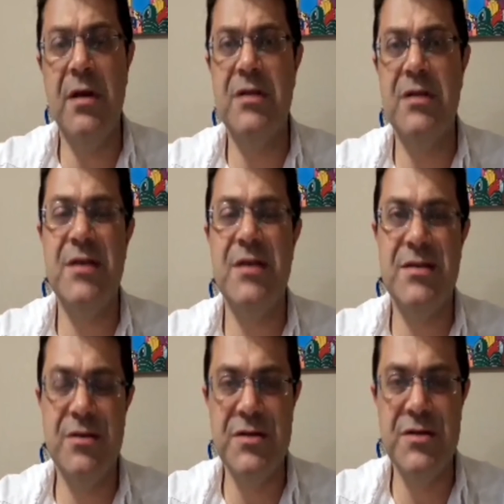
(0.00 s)
It's
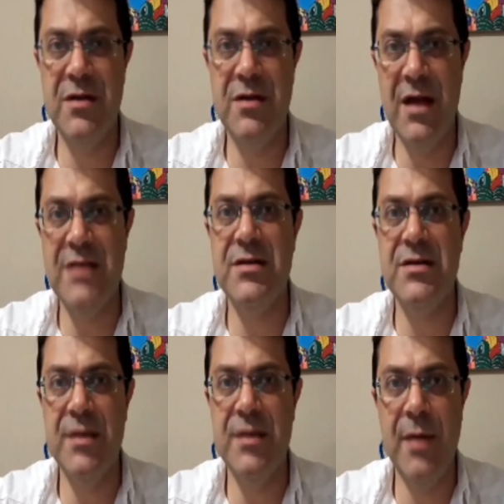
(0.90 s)
considered as
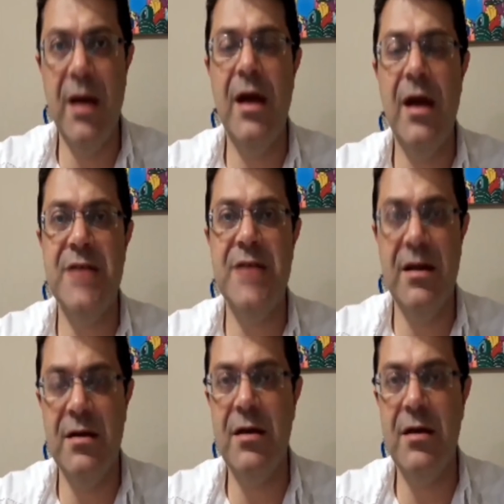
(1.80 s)
semi-Asiatic,
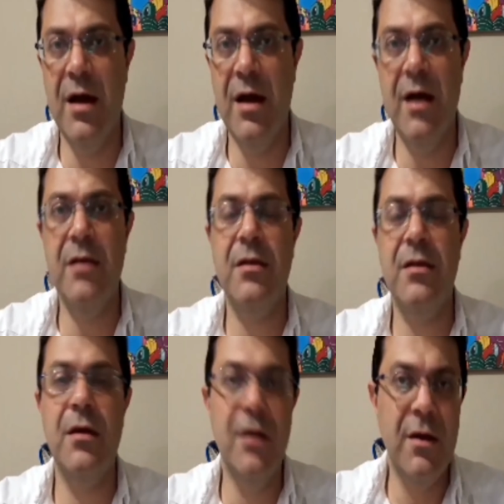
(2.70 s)
and
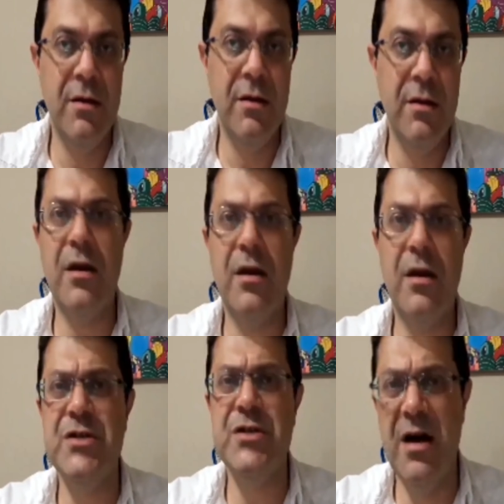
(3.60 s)
the Russians
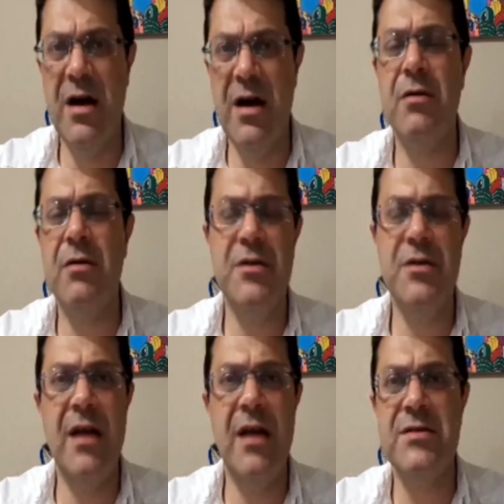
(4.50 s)
are considered
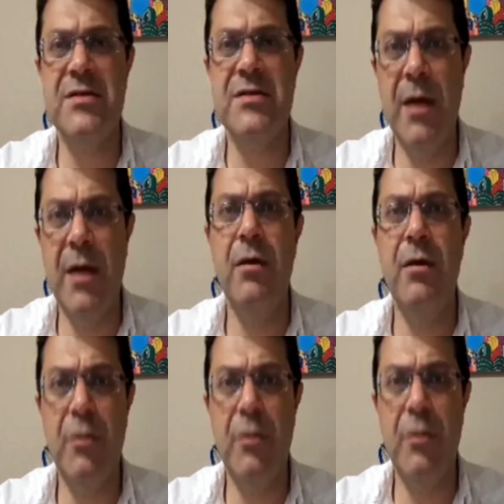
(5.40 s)
as
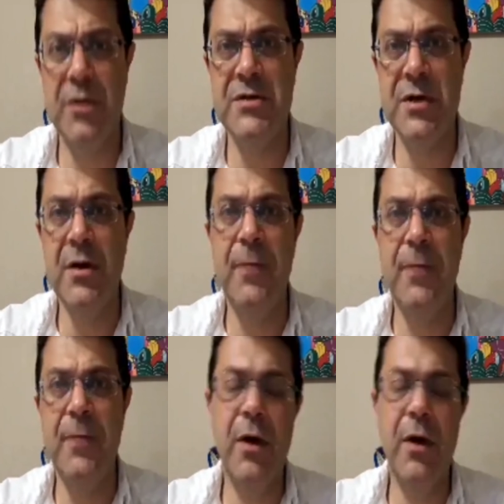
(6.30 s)
semi-Europeans.
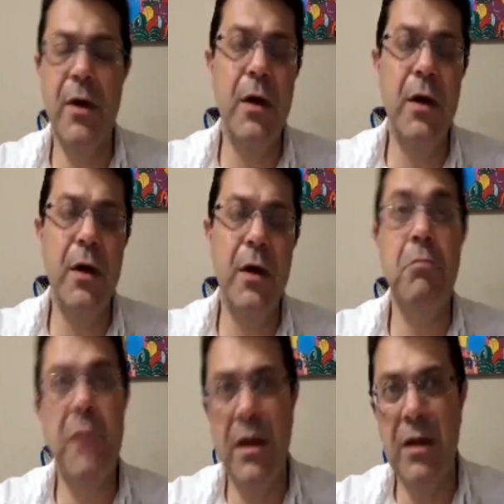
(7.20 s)

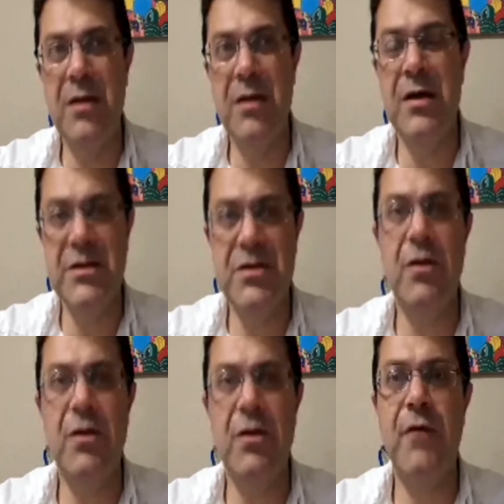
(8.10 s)
The history
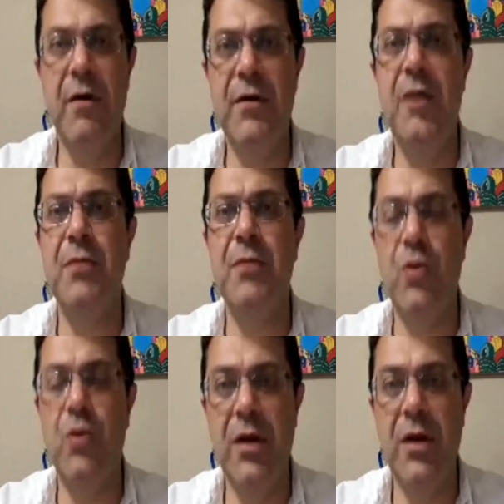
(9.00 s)
of conflict
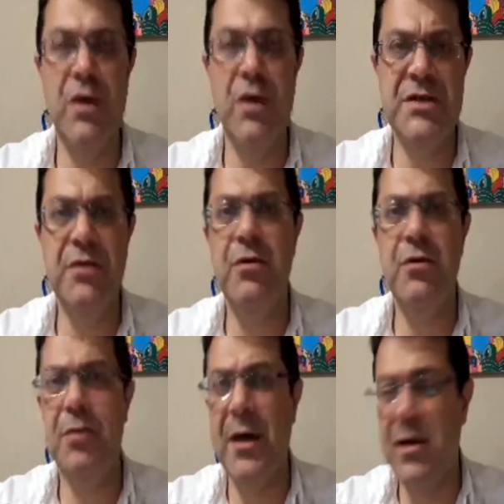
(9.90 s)
between Western Europe
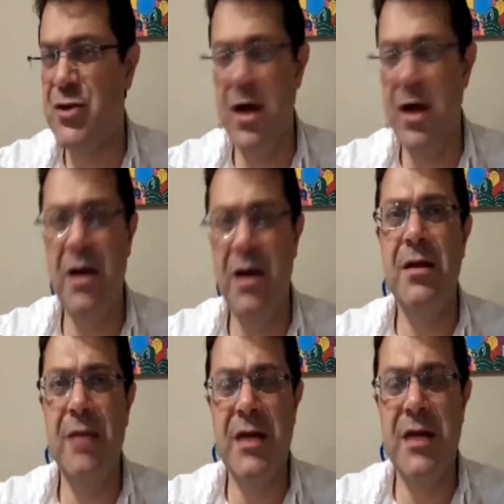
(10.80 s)
and Russia
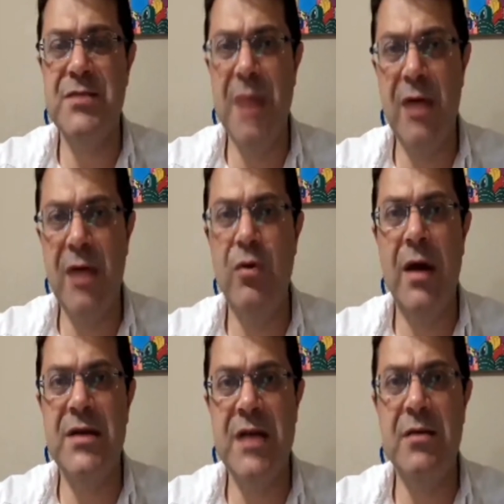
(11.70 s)
dates back to
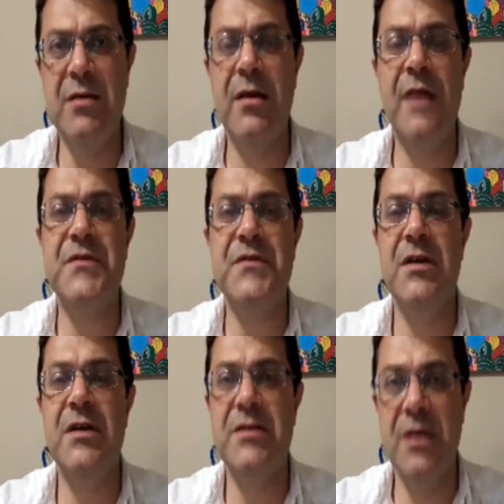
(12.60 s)
Alexander Nevsky's
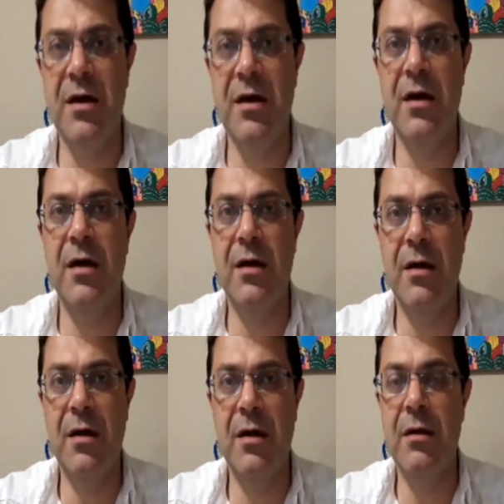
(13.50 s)

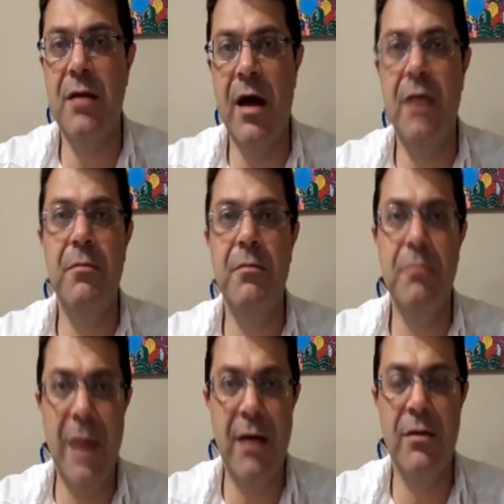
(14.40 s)
time back
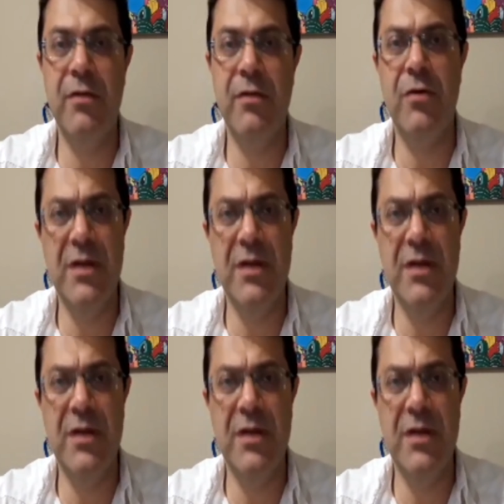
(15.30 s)
in the 13th